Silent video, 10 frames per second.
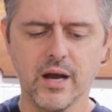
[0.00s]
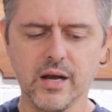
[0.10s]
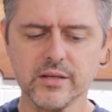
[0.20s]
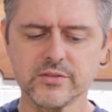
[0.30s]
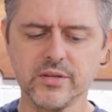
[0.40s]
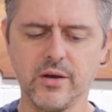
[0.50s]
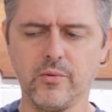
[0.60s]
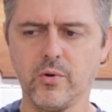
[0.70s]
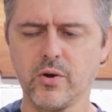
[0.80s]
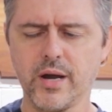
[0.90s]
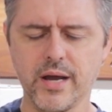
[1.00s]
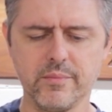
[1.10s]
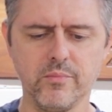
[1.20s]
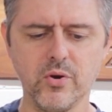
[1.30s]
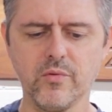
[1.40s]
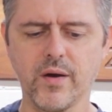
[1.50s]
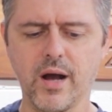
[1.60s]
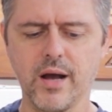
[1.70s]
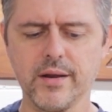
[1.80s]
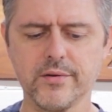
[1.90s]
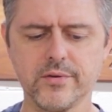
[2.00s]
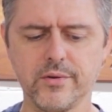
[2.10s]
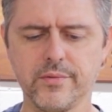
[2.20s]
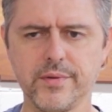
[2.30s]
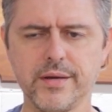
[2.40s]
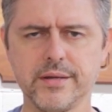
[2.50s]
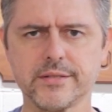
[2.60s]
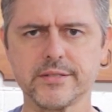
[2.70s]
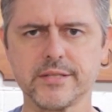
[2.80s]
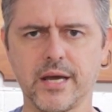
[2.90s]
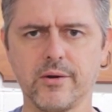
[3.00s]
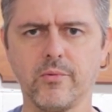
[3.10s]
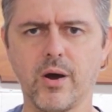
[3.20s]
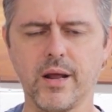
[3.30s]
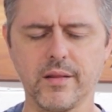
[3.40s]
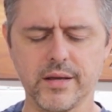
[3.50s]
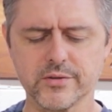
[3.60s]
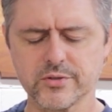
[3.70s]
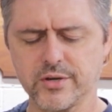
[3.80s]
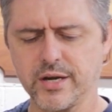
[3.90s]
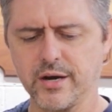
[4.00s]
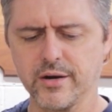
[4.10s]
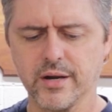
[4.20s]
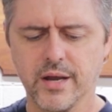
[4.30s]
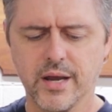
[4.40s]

Uh, so we'll go ahead and move on to the 10 watt laser here